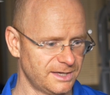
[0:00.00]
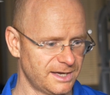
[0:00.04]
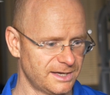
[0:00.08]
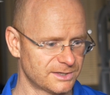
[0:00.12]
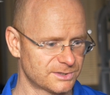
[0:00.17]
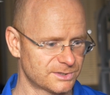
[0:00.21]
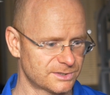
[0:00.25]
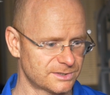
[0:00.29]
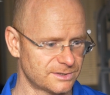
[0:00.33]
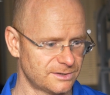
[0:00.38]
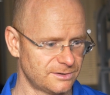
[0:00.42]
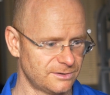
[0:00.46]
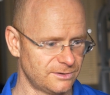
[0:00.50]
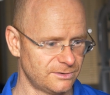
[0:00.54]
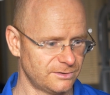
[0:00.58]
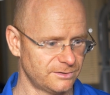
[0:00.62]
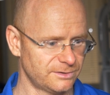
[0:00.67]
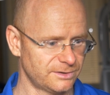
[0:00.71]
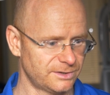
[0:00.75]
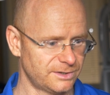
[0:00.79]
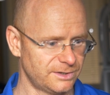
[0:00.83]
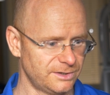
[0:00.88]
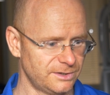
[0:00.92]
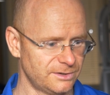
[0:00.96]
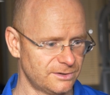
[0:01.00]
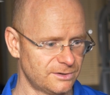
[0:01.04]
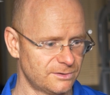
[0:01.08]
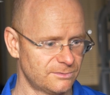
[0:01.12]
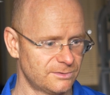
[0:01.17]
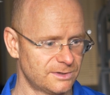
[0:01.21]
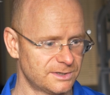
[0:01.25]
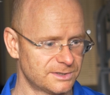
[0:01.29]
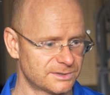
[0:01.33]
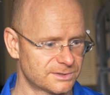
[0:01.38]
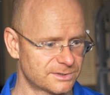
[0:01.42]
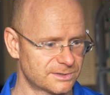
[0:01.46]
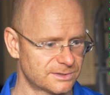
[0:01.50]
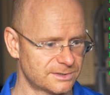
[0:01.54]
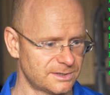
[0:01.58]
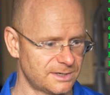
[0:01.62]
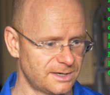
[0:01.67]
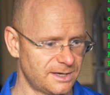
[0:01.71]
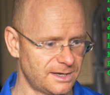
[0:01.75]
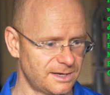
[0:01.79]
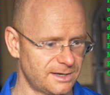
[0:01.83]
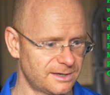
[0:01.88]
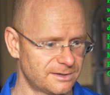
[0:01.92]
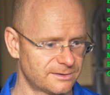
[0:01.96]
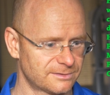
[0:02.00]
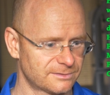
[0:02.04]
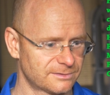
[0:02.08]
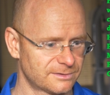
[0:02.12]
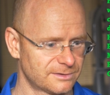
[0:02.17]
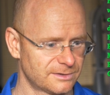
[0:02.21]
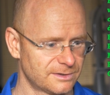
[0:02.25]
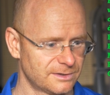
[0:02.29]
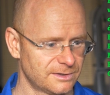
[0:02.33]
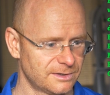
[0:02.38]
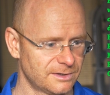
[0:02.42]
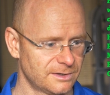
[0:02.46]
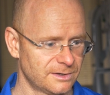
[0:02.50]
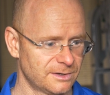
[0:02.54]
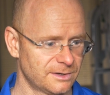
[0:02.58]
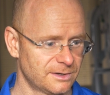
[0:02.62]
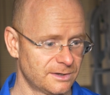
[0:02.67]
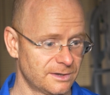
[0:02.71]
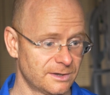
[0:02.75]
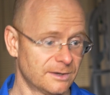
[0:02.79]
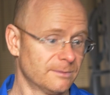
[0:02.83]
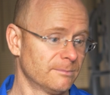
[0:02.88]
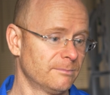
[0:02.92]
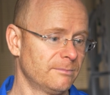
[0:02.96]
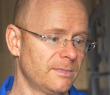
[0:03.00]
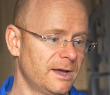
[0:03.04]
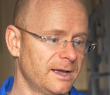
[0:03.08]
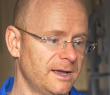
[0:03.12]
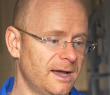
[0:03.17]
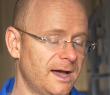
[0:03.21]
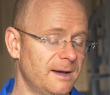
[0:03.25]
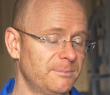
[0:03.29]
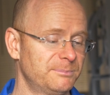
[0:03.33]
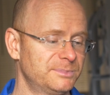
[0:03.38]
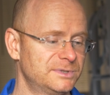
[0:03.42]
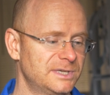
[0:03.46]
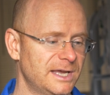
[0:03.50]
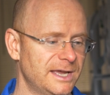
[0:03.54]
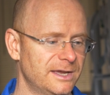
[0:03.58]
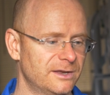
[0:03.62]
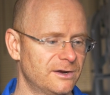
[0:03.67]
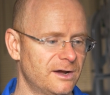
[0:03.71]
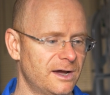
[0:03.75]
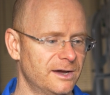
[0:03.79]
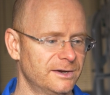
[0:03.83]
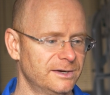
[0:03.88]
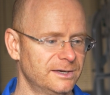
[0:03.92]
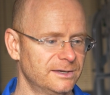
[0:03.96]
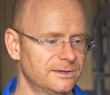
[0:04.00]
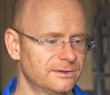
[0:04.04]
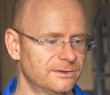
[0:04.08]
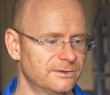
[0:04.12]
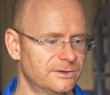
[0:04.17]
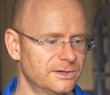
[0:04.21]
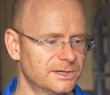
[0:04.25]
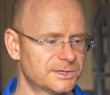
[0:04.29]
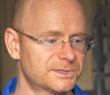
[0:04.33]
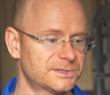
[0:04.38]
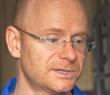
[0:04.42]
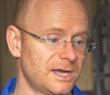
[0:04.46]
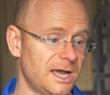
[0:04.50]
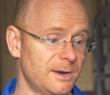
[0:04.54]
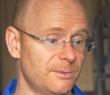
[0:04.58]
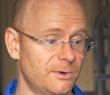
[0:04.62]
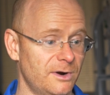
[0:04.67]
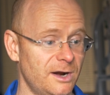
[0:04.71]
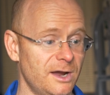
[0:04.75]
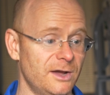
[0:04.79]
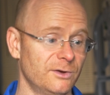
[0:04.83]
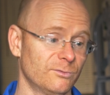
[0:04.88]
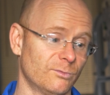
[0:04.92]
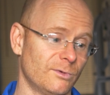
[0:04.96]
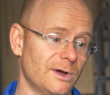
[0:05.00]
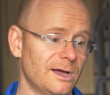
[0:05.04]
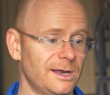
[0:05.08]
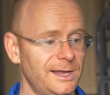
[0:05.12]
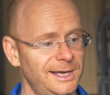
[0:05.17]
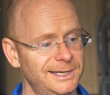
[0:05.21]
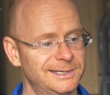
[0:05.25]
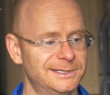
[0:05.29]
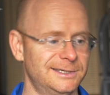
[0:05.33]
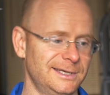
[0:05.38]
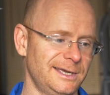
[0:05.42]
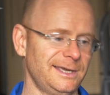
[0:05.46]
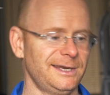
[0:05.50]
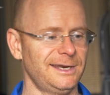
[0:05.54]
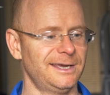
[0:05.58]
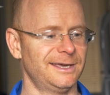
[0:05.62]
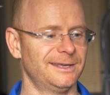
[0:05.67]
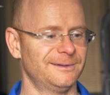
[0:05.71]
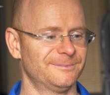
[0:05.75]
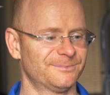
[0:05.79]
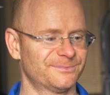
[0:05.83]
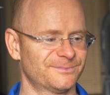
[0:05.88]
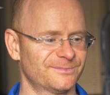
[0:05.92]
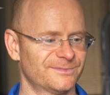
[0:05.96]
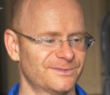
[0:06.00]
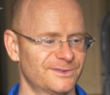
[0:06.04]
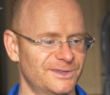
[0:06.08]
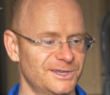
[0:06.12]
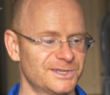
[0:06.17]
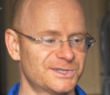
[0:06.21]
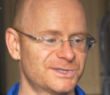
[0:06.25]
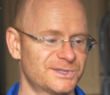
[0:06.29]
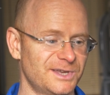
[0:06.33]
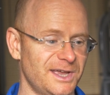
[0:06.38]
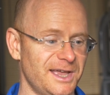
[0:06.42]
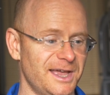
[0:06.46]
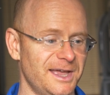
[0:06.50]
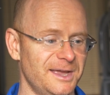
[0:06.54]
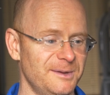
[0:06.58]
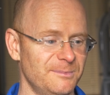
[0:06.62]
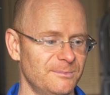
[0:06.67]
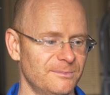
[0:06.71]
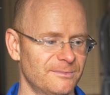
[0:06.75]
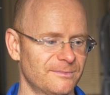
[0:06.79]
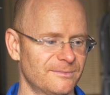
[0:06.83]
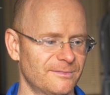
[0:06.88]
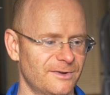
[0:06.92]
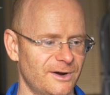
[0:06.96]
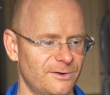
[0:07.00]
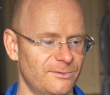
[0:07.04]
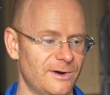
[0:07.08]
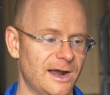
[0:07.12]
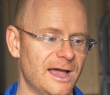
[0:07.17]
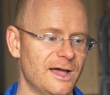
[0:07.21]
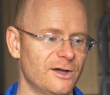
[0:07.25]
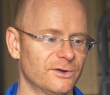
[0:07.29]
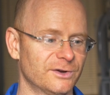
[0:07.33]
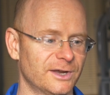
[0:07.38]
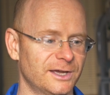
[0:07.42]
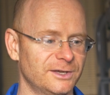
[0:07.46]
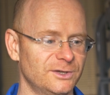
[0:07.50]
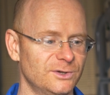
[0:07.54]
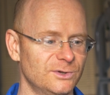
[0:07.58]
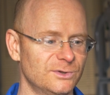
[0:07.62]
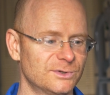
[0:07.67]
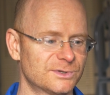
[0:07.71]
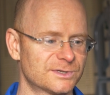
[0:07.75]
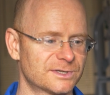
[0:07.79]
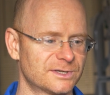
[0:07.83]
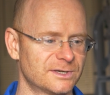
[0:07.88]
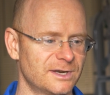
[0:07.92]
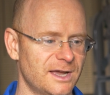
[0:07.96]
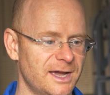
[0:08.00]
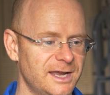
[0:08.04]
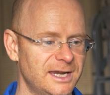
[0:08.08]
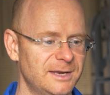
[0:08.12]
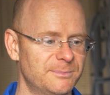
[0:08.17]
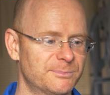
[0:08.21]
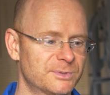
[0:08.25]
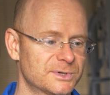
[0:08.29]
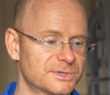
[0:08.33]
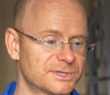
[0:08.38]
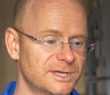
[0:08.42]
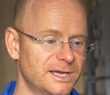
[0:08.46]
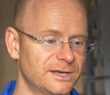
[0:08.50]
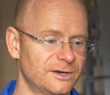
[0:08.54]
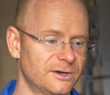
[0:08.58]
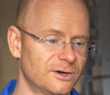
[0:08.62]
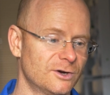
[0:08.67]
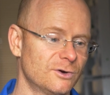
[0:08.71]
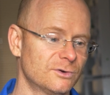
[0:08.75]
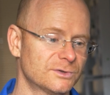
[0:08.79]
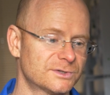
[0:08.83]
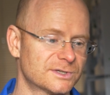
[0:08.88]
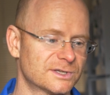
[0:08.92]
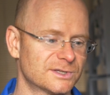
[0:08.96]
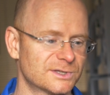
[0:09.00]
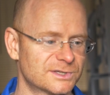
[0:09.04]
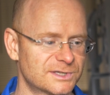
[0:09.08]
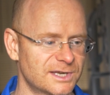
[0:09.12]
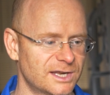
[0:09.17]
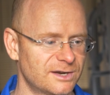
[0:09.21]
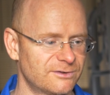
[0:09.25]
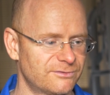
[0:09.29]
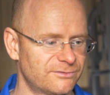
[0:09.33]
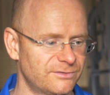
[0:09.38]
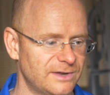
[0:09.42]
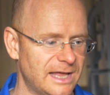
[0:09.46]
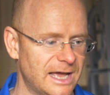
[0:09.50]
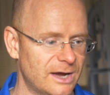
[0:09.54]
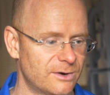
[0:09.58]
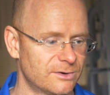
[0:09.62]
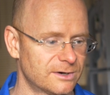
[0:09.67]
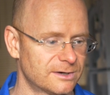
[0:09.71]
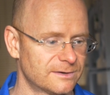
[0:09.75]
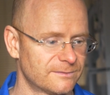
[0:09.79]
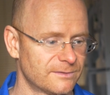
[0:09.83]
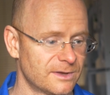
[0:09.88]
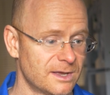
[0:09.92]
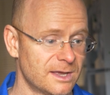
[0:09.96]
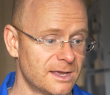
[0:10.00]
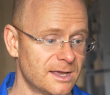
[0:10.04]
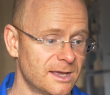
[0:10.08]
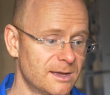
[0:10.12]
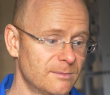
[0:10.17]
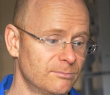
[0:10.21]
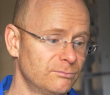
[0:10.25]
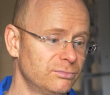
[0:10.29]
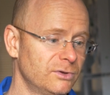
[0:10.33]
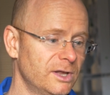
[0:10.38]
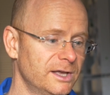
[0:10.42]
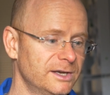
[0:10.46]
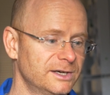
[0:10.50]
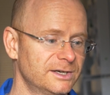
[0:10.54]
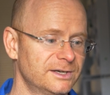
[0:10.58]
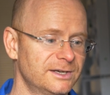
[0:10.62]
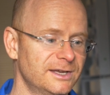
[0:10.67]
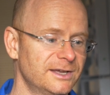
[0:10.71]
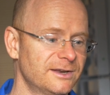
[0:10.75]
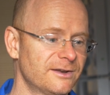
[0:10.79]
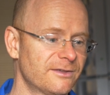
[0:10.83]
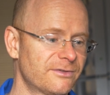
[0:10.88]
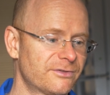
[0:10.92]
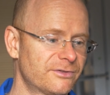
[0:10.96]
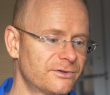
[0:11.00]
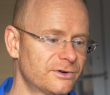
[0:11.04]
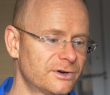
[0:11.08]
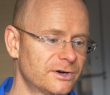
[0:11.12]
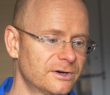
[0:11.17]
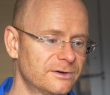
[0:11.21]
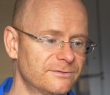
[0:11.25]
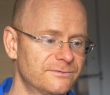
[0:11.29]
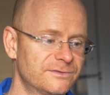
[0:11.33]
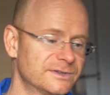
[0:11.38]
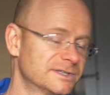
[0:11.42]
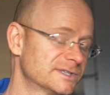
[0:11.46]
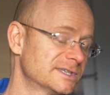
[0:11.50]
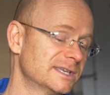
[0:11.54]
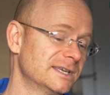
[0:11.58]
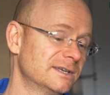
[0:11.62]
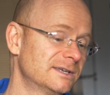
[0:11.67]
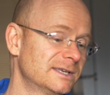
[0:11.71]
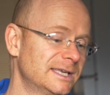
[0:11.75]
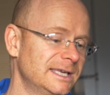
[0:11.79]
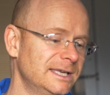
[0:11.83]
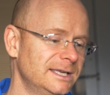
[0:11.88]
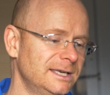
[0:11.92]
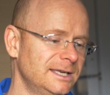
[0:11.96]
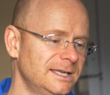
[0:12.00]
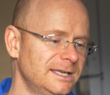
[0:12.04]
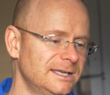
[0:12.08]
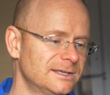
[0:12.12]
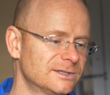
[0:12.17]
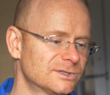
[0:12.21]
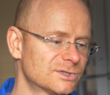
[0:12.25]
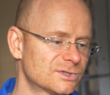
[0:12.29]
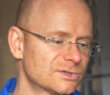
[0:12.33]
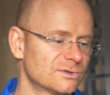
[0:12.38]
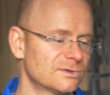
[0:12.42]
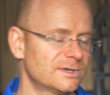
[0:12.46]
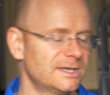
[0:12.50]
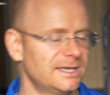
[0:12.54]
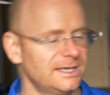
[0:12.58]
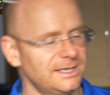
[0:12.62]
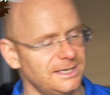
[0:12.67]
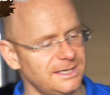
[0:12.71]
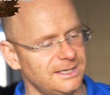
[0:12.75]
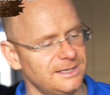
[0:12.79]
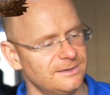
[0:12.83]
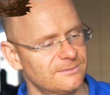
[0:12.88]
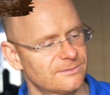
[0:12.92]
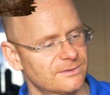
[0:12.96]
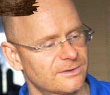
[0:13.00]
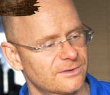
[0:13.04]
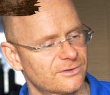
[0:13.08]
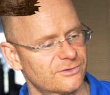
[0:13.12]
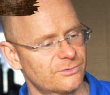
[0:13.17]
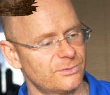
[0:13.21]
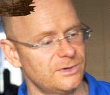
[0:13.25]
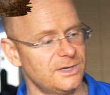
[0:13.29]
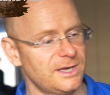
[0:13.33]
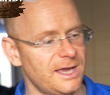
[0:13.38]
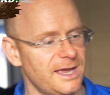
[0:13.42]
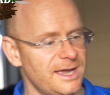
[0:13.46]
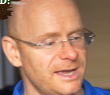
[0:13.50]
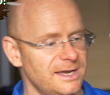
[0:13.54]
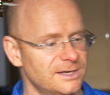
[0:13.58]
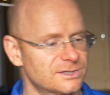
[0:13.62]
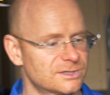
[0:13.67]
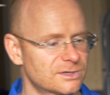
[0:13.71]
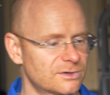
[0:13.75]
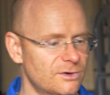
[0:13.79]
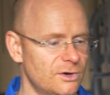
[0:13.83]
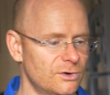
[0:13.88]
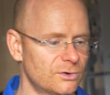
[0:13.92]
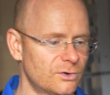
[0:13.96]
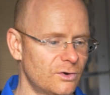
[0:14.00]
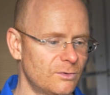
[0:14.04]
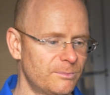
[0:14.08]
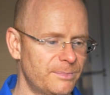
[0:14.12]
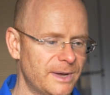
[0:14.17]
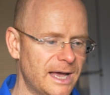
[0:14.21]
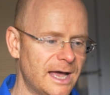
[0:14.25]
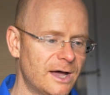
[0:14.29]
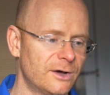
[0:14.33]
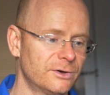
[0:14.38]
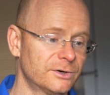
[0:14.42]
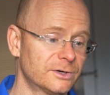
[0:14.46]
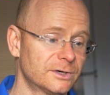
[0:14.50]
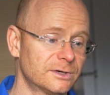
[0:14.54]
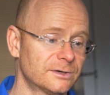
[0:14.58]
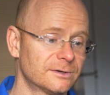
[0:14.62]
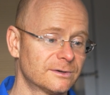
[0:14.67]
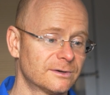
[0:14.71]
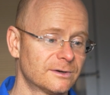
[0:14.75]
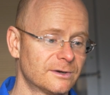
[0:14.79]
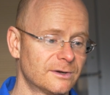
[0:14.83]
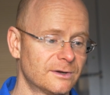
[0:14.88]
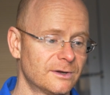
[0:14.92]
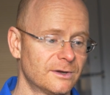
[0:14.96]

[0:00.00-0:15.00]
So here was my update on it. This time around, well, I did it. This time around, I used 90% oats instead of flour. Blended in 1/3 of the zucchini, 3 eggs, cocoa powder.